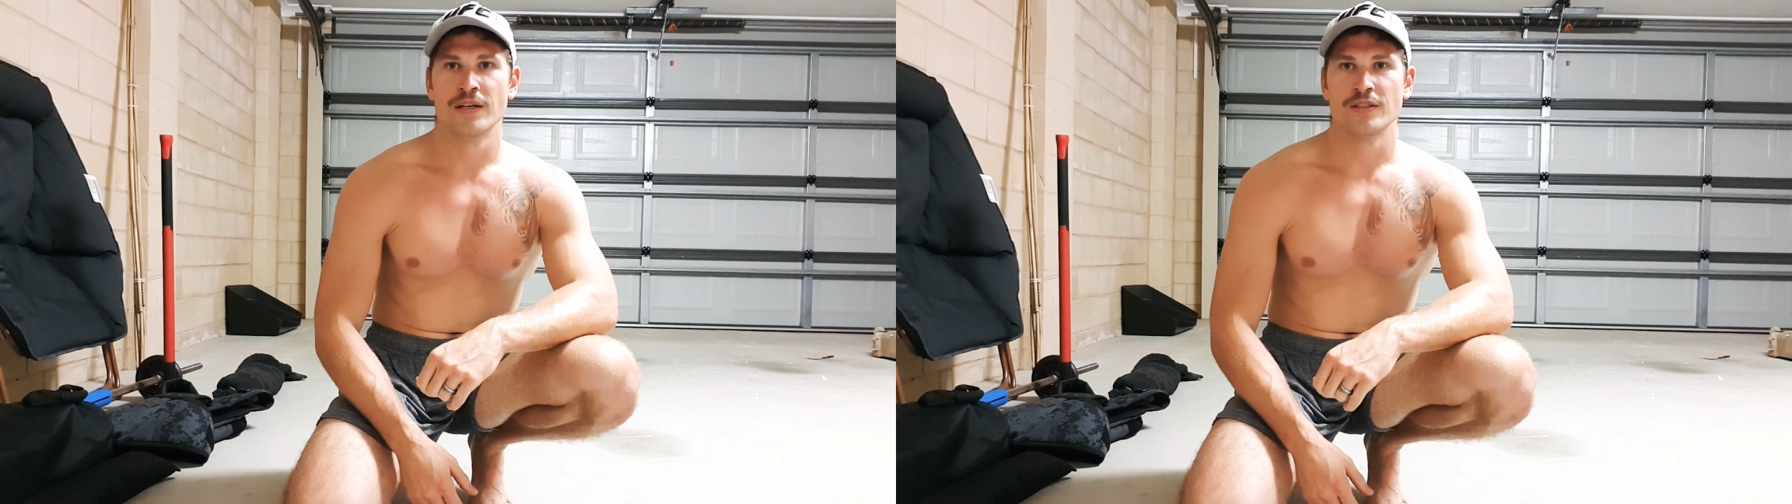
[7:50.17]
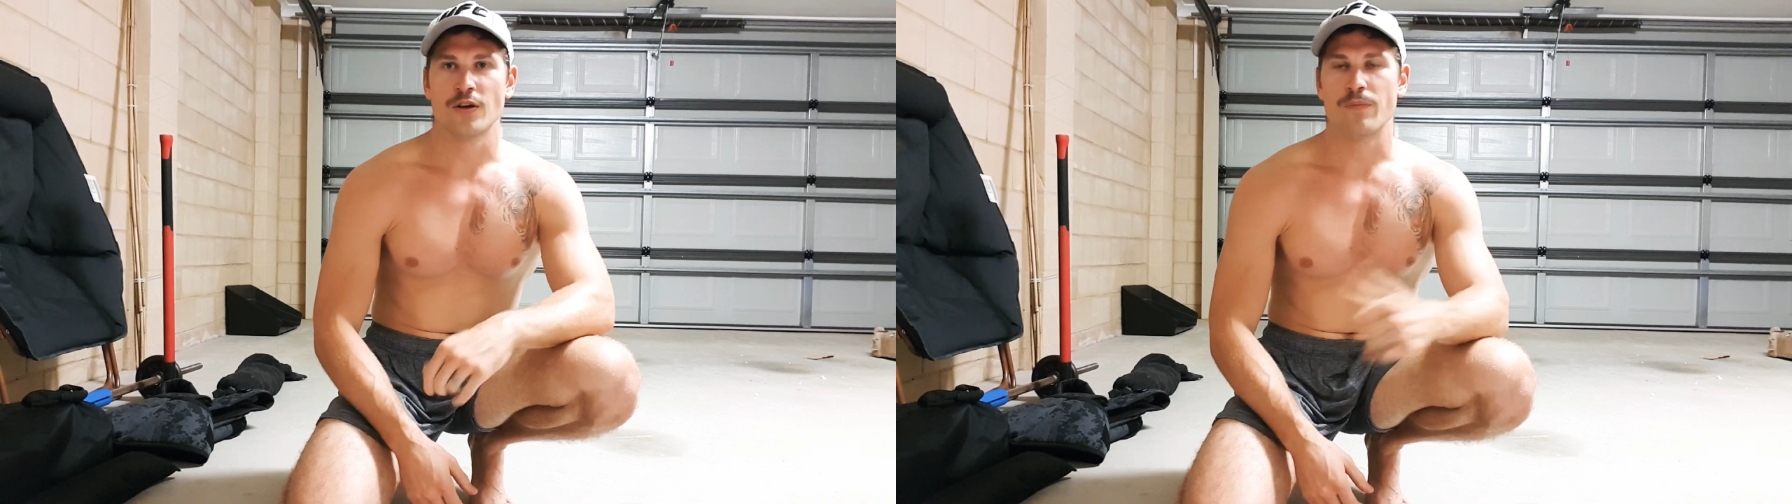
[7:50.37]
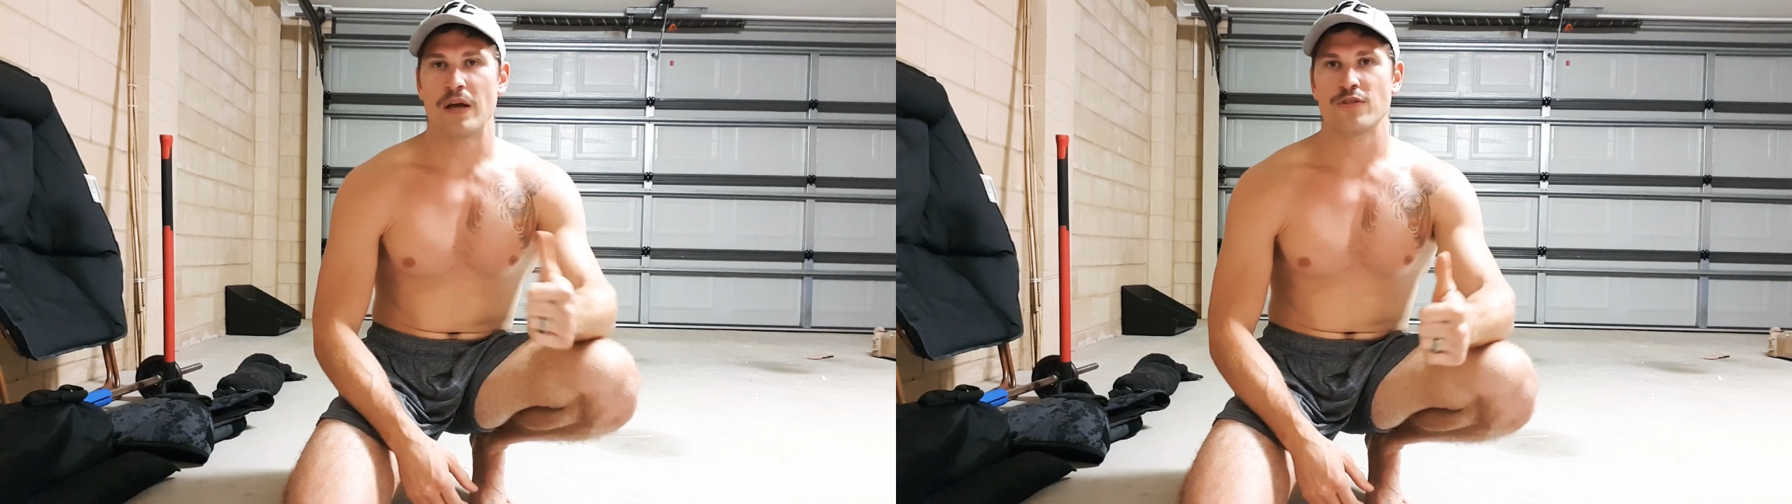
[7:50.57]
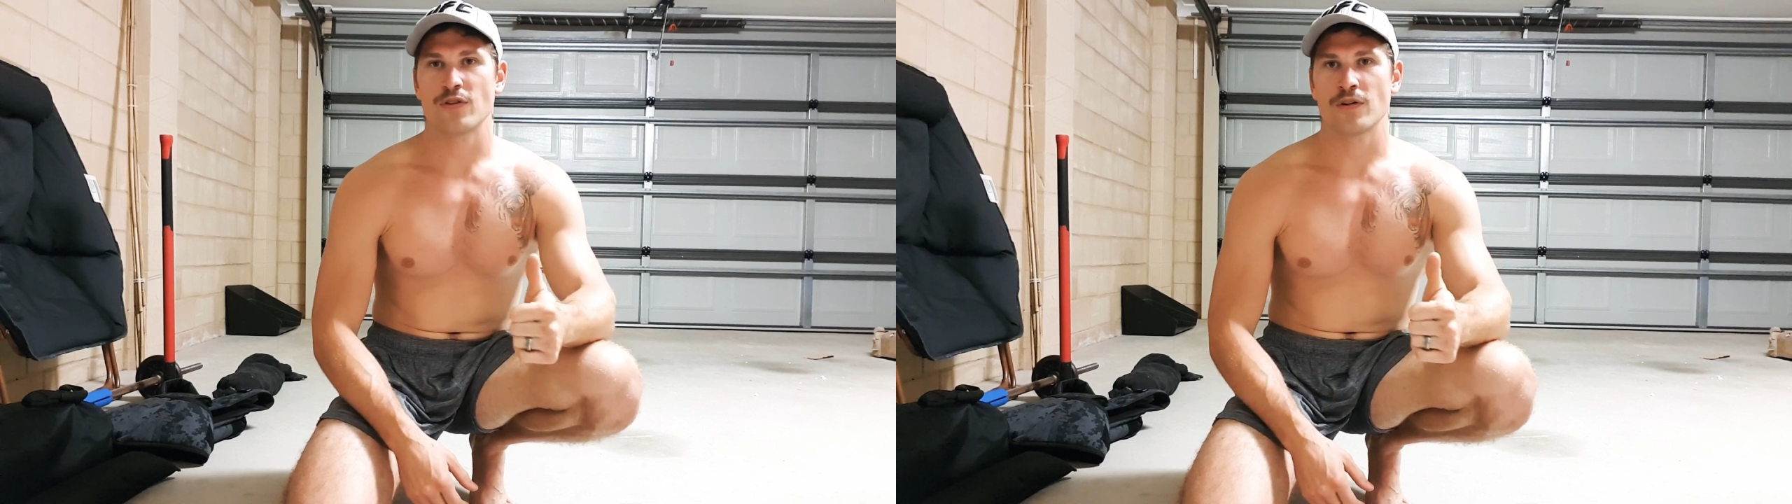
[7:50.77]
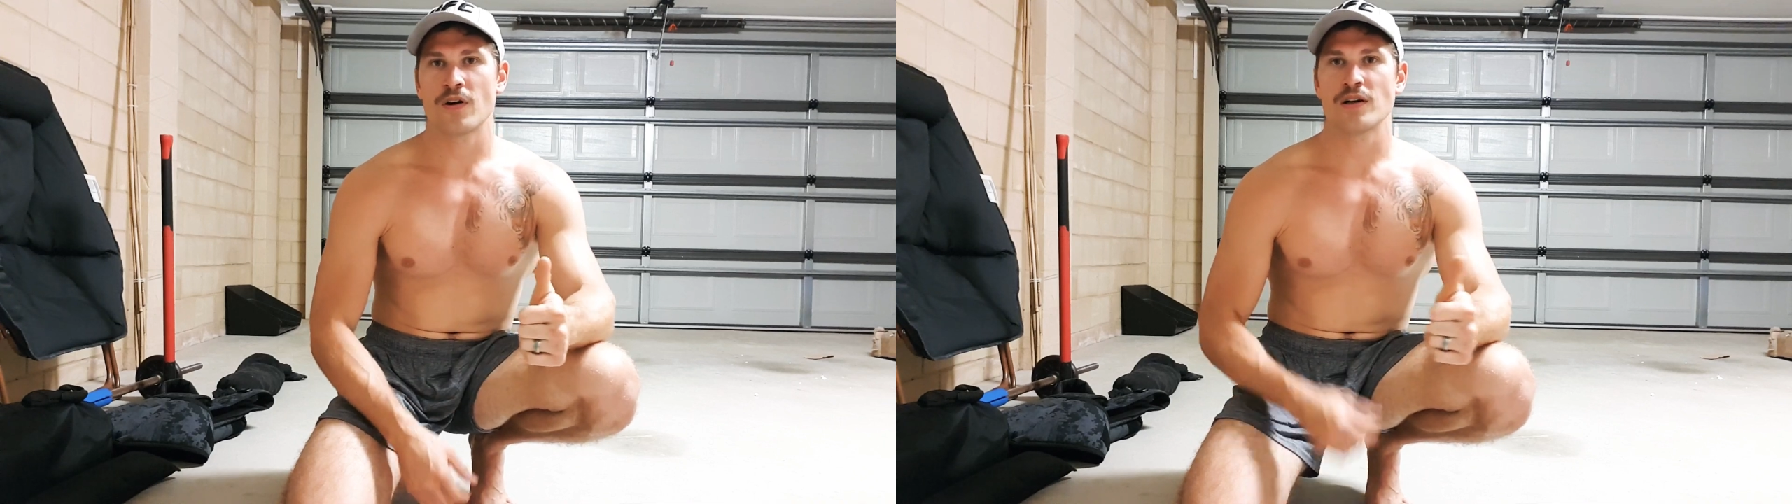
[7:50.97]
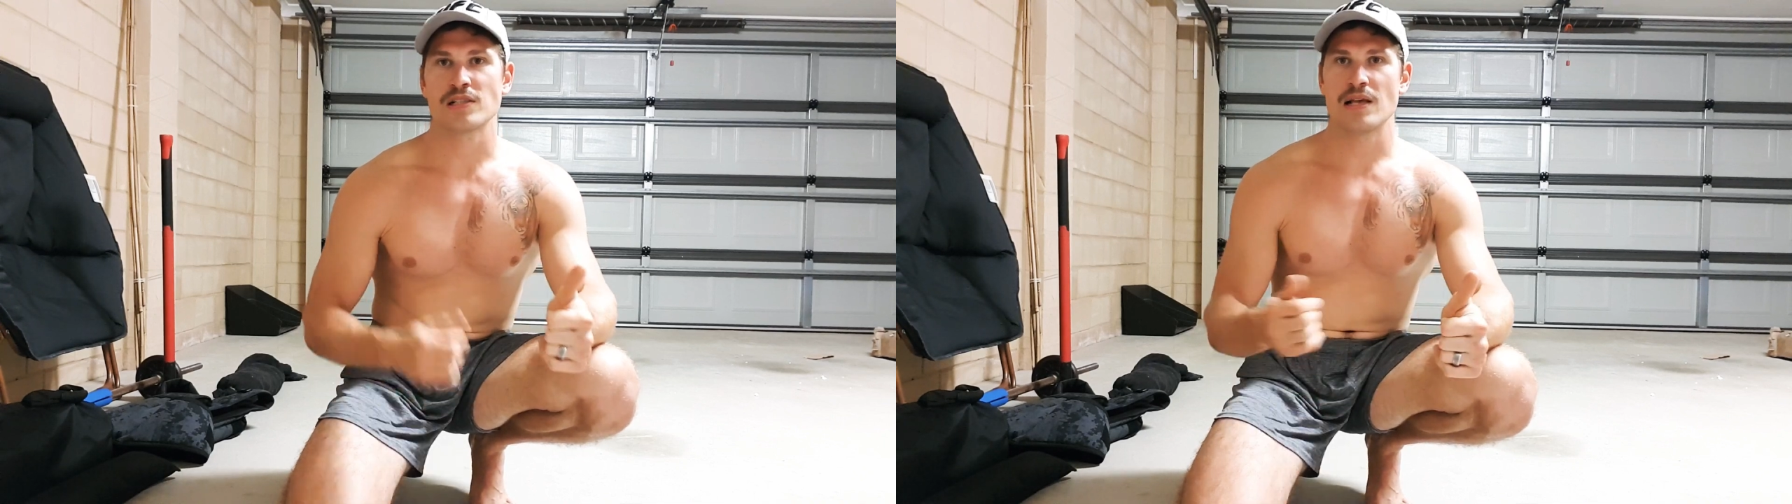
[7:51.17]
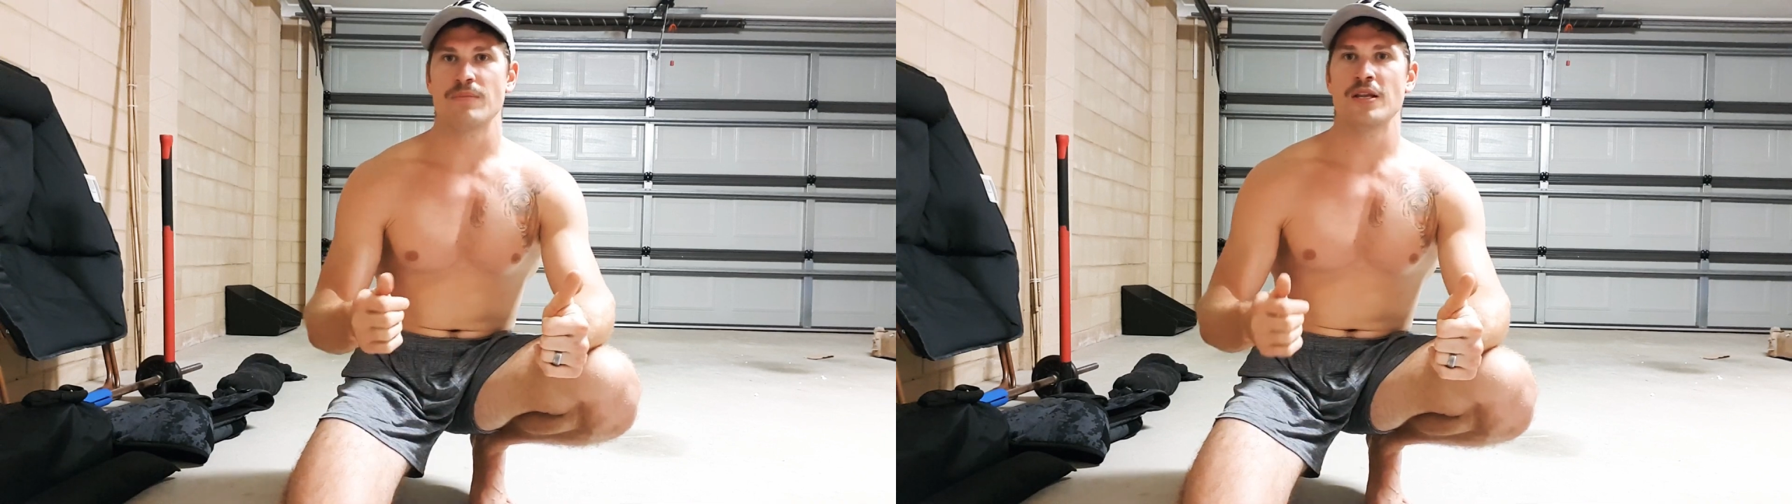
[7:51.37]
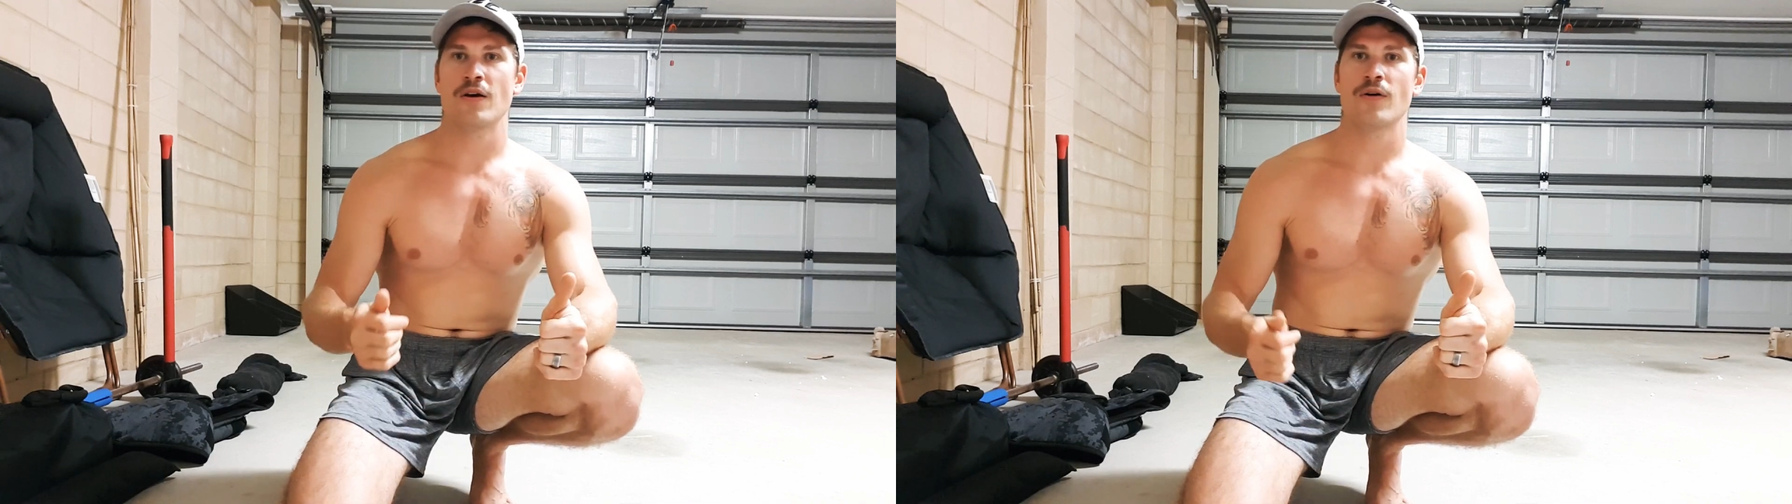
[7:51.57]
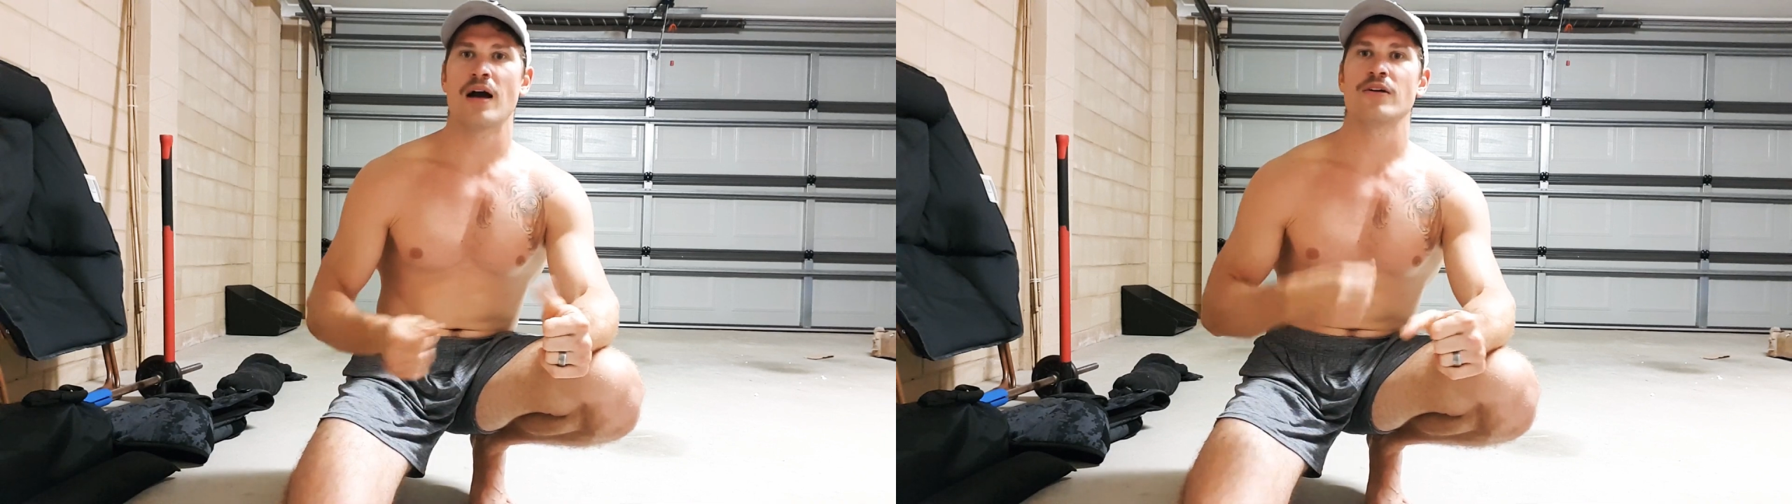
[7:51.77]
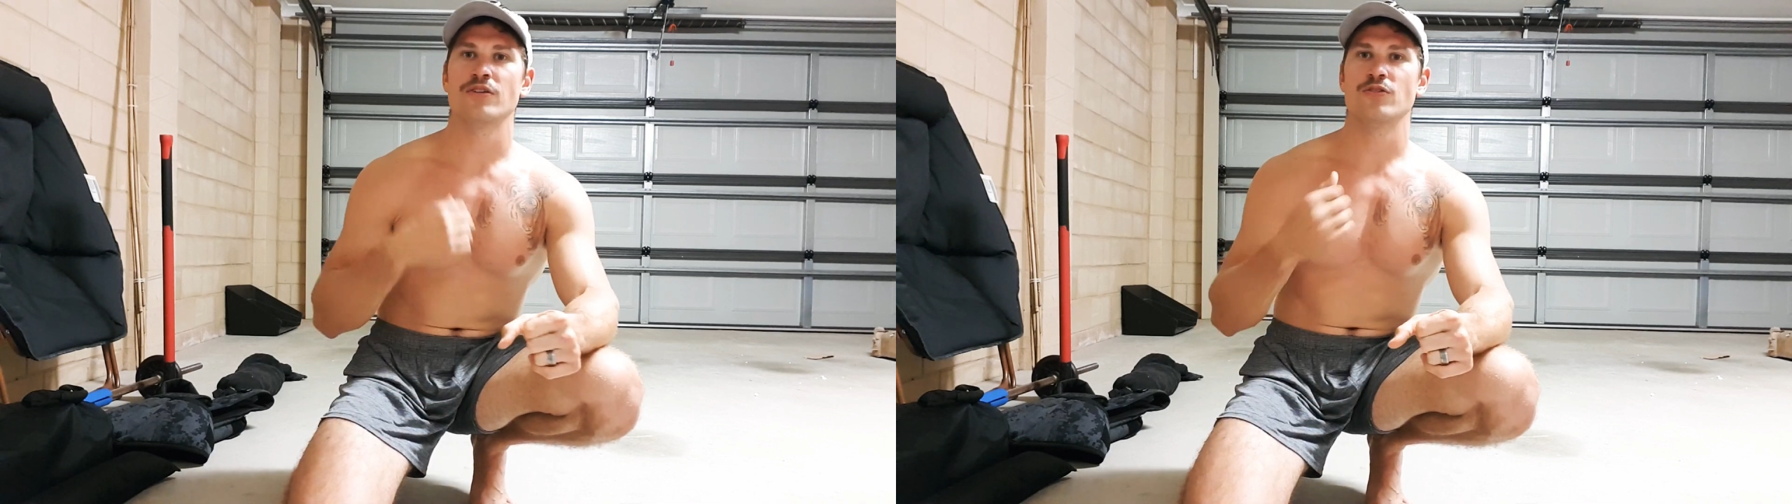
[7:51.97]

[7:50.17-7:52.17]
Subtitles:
So Patreon guys, let me know how you